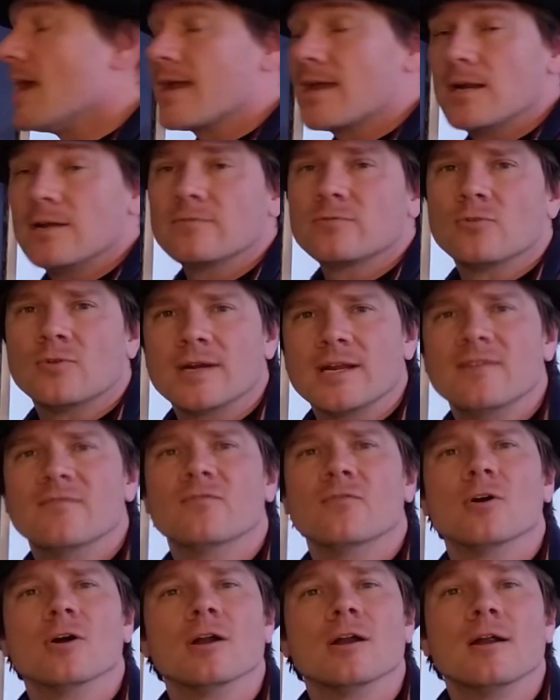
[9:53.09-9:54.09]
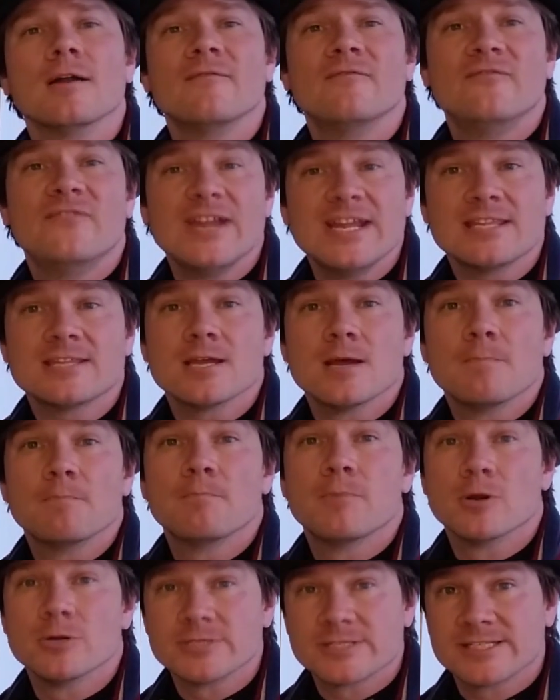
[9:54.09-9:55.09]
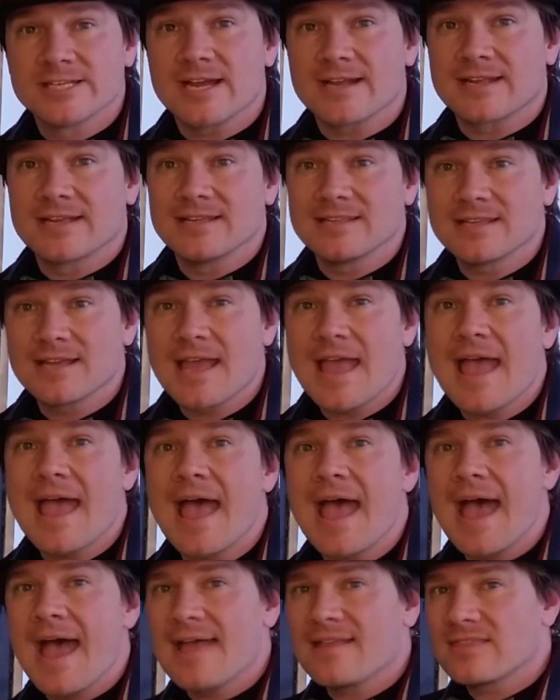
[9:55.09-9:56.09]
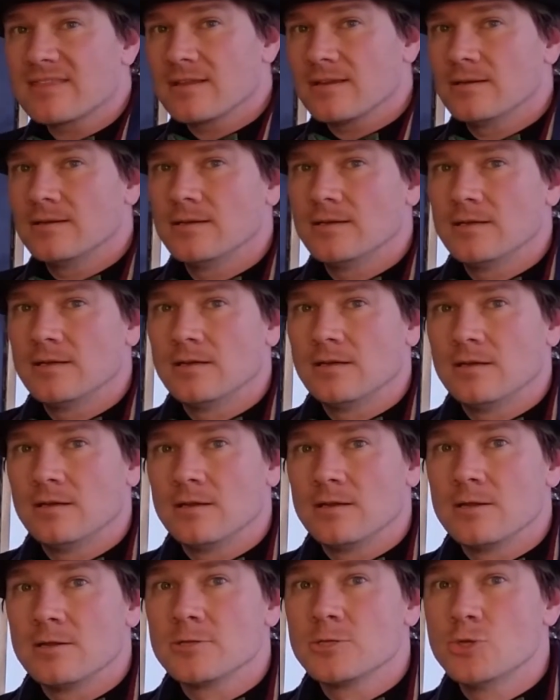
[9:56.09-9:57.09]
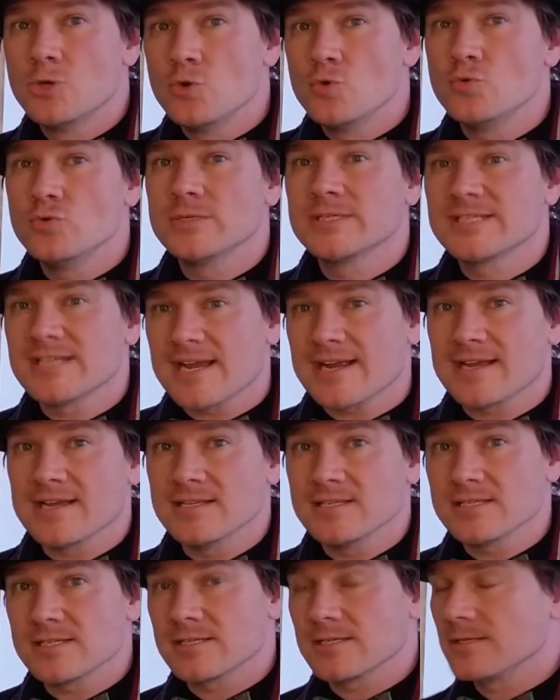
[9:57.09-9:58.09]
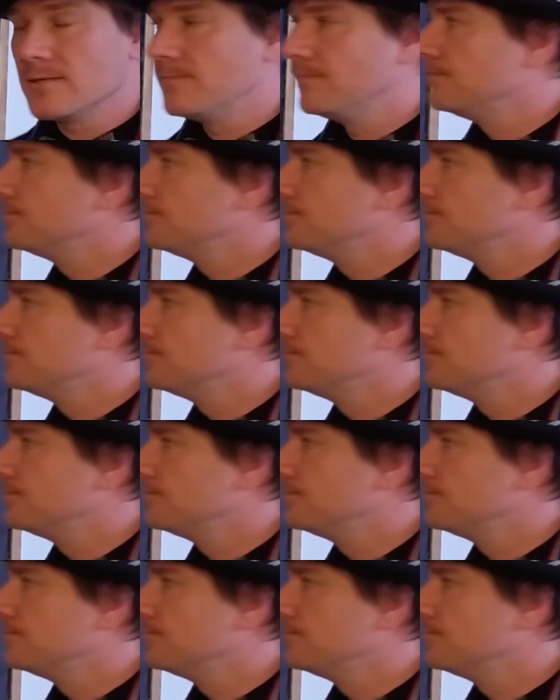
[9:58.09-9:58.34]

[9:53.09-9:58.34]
negative 24 feet per second at 2 seconds.